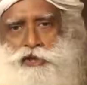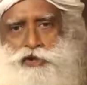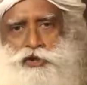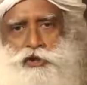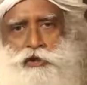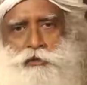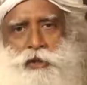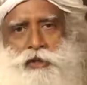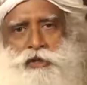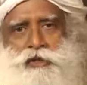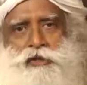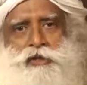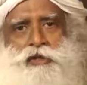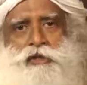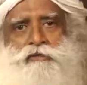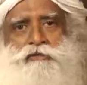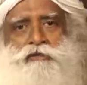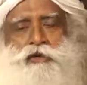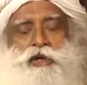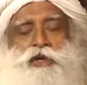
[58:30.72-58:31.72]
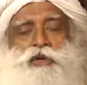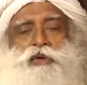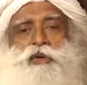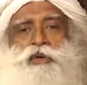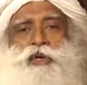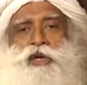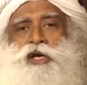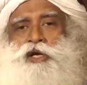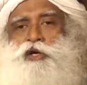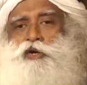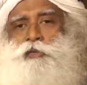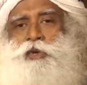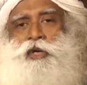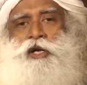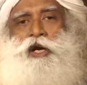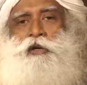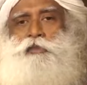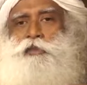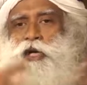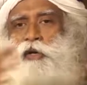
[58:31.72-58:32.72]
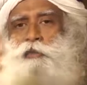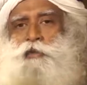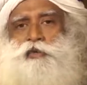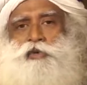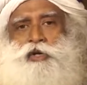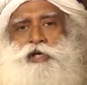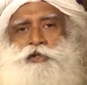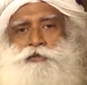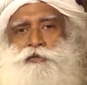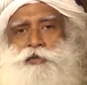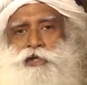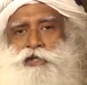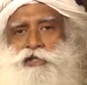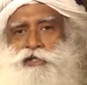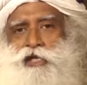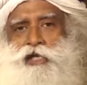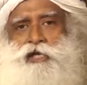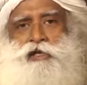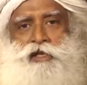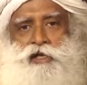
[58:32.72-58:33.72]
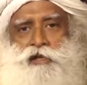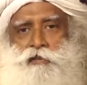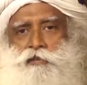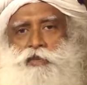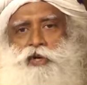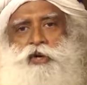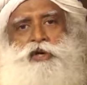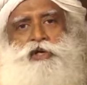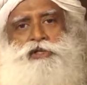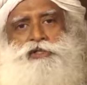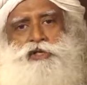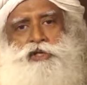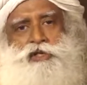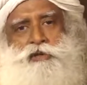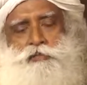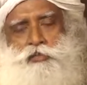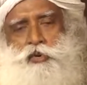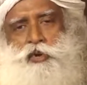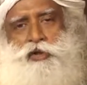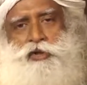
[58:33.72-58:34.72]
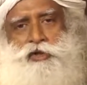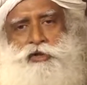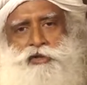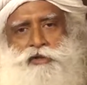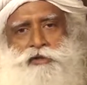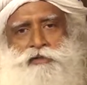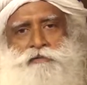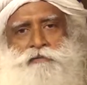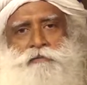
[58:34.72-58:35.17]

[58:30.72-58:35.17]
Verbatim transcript: instrument for good, and you may not be able to experience anything beyond a certain point.